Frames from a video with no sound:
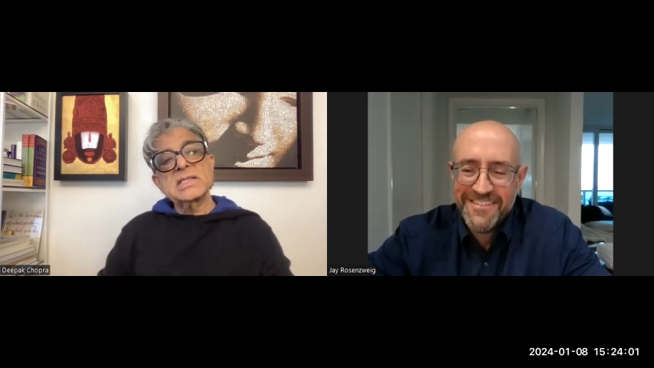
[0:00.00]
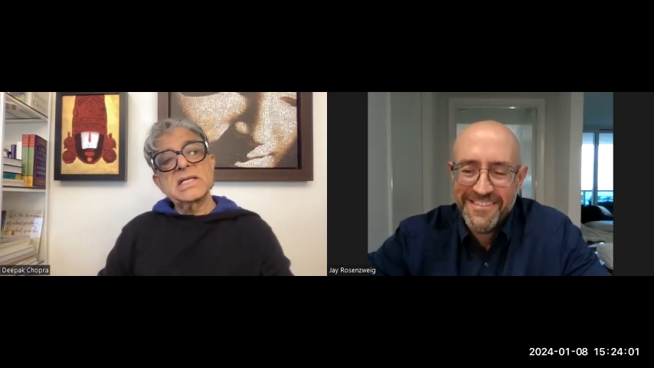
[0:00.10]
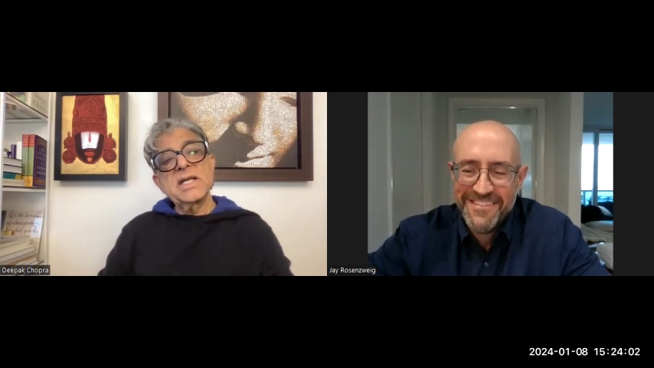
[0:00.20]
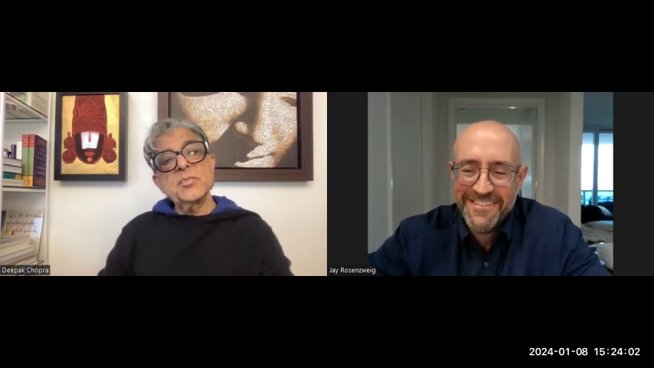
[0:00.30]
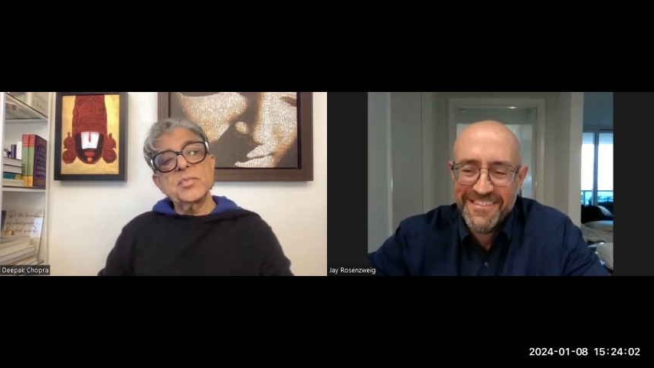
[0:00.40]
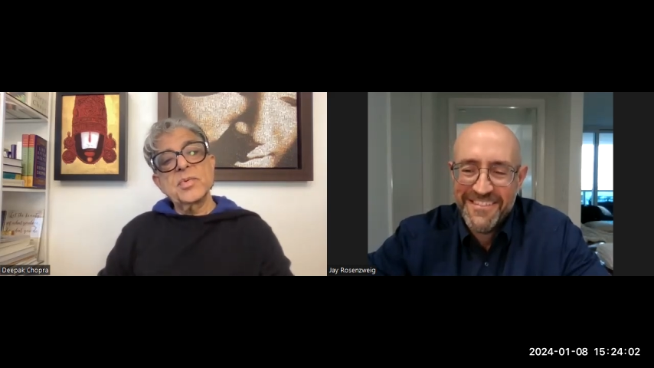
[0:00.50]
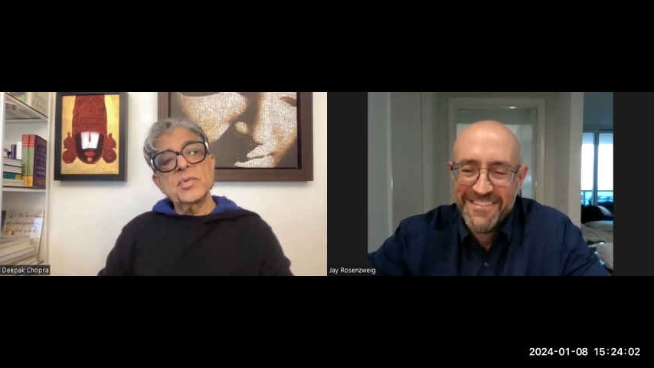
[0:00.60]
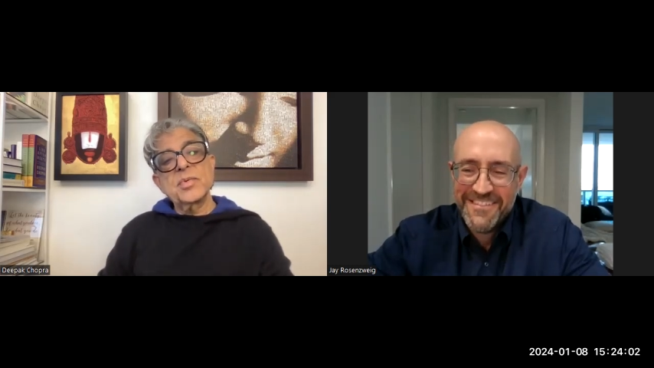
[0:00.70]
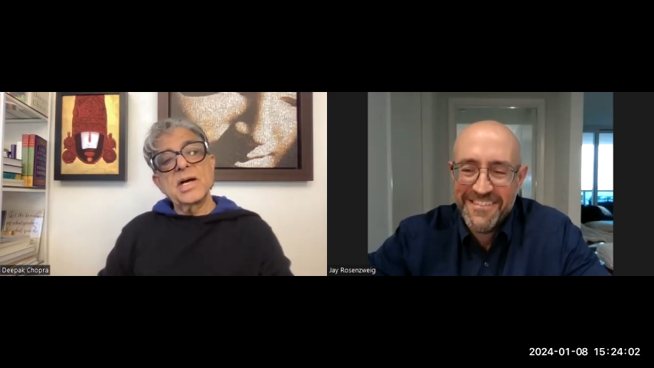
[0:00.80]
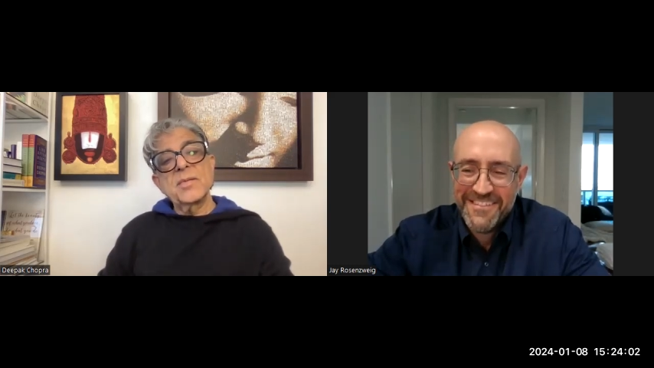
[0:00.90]
Speaker 1: sleep
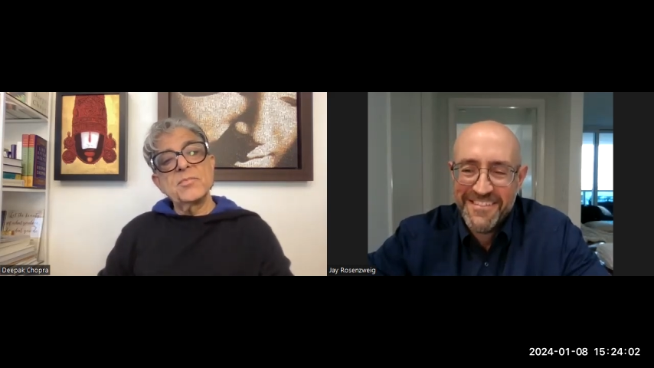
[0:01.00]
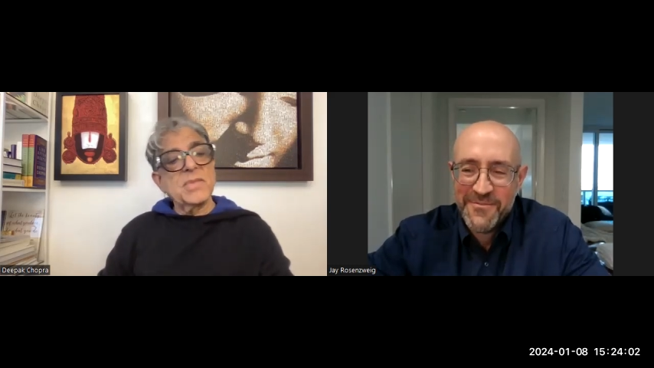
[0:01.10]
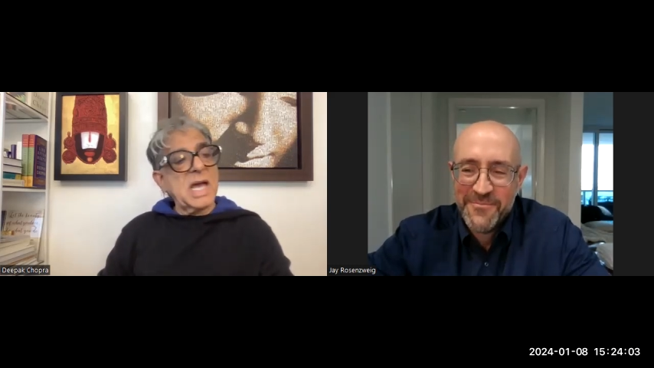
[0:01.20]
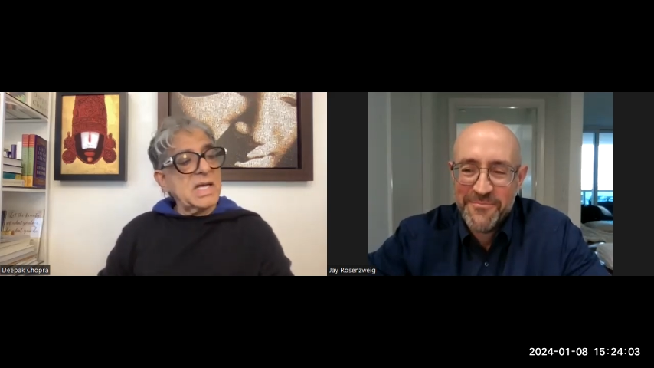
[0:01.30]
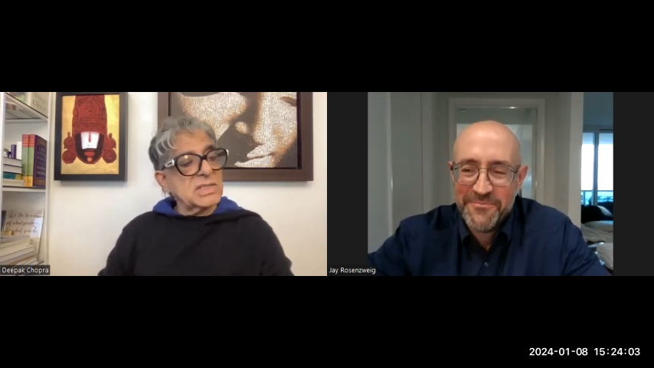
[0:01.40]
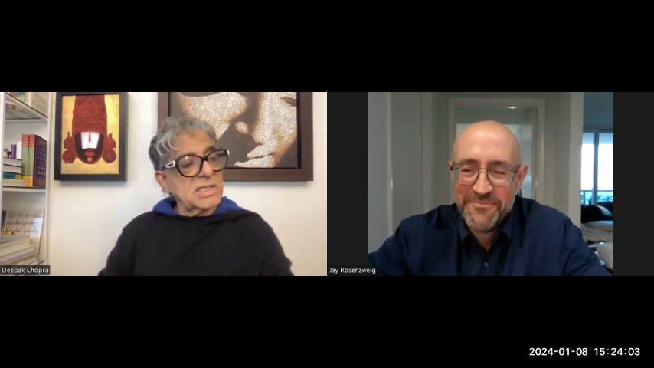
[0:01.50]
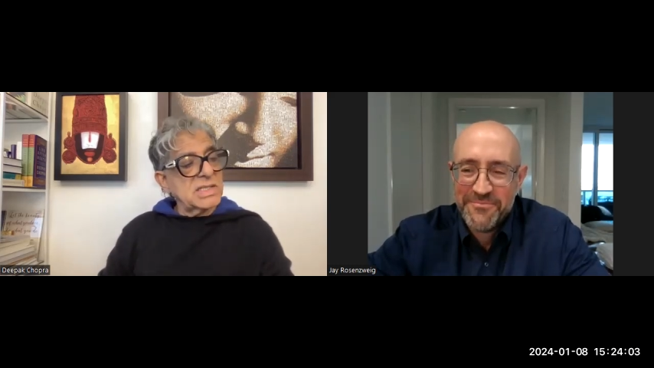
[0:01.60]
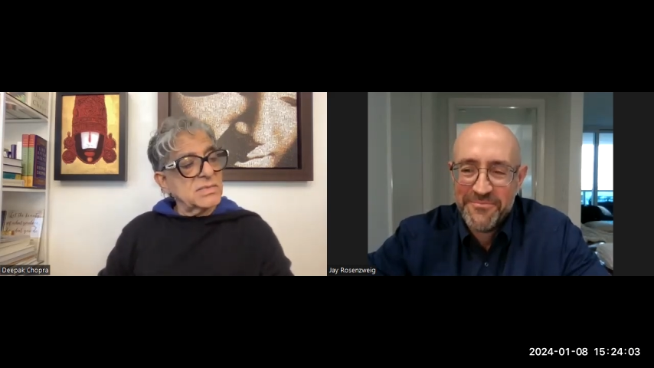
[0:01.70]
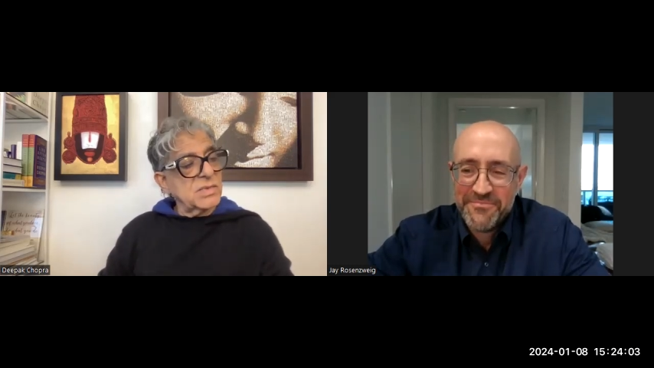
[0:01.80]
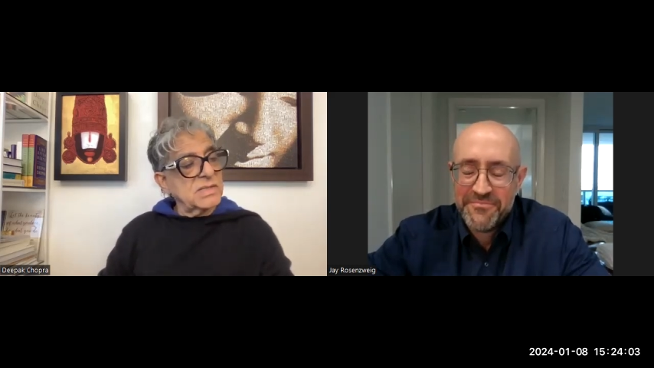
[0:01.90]
uh, actually is
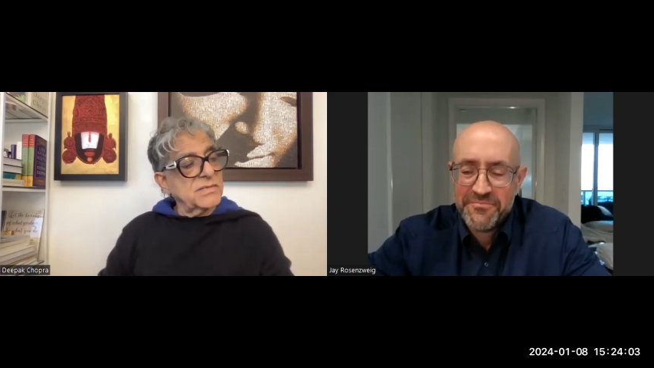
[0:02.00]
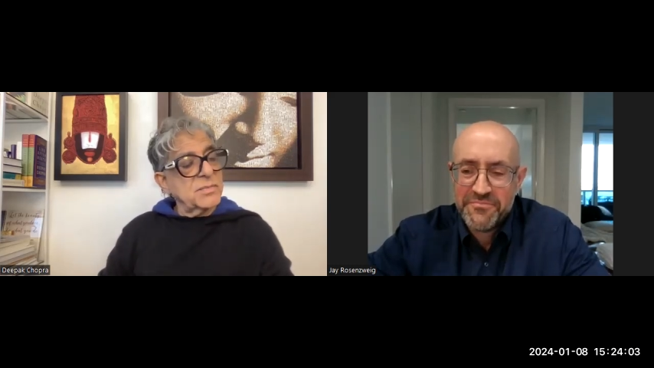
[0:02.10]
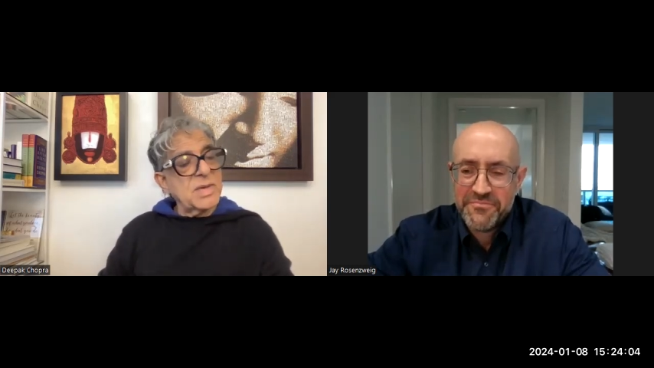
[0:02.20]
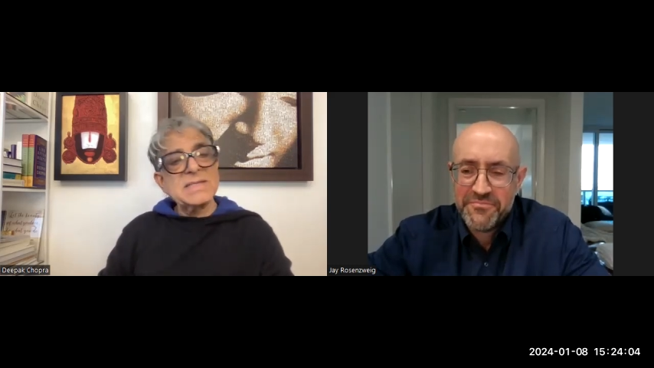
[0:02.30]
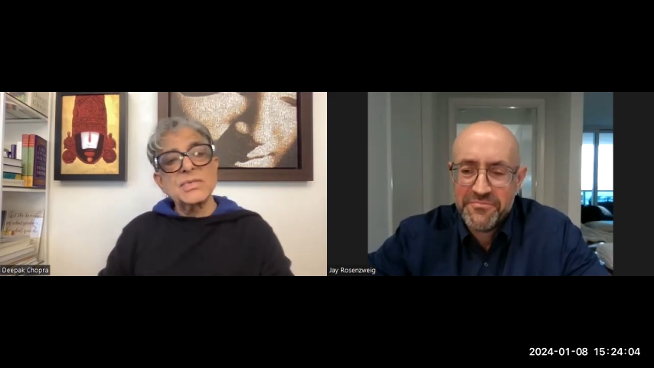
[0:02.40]
one of the best